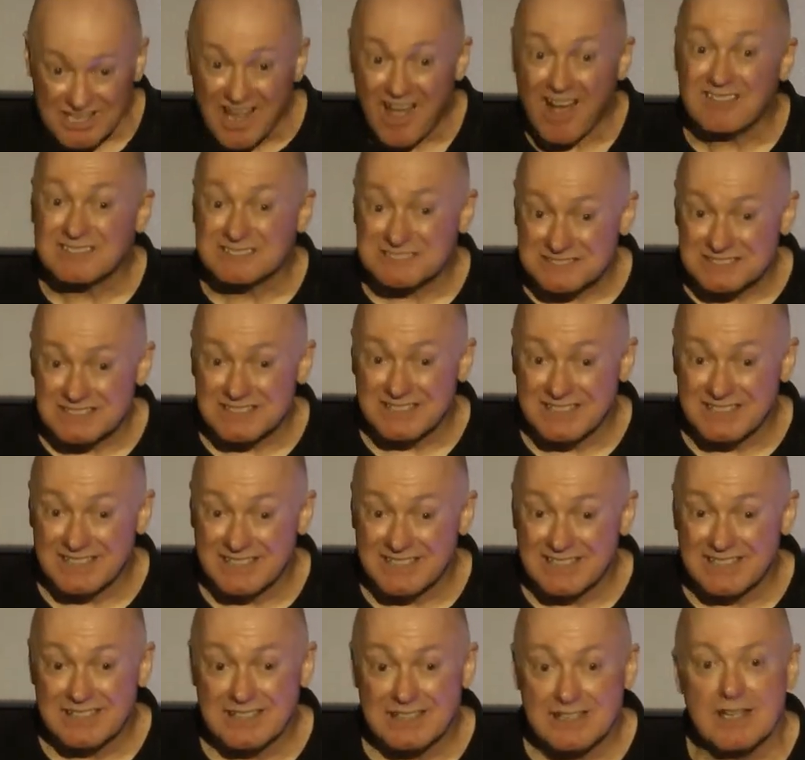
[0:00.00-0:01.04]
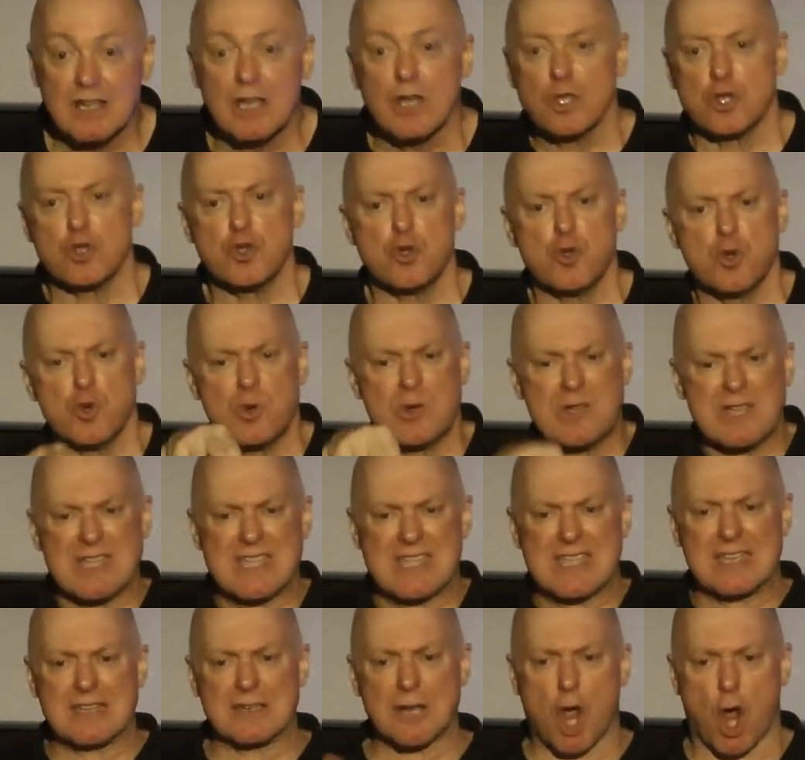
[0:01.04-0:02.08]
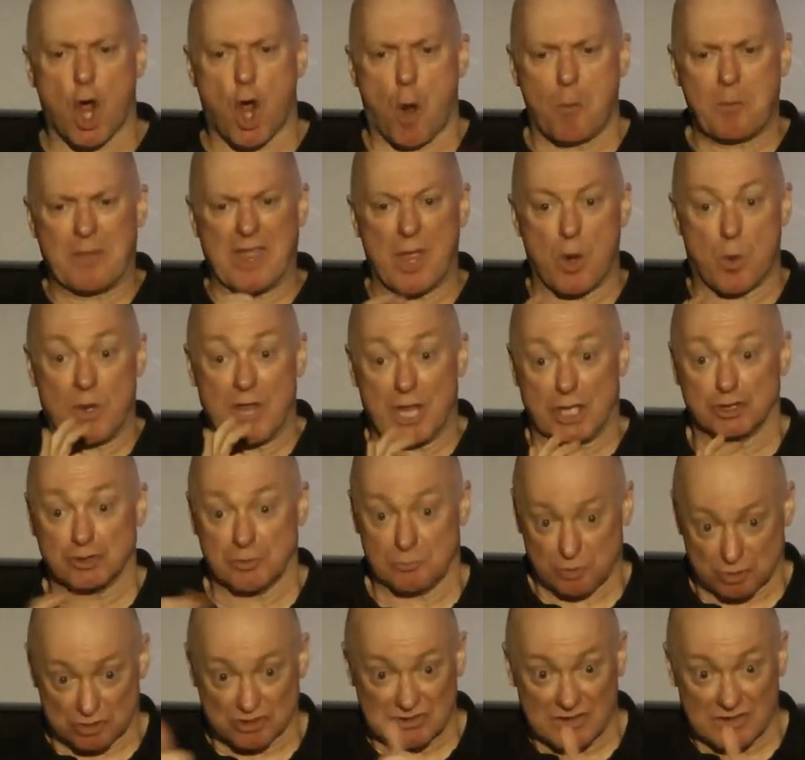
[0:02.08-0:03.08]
If you find yourself in complicated relationships,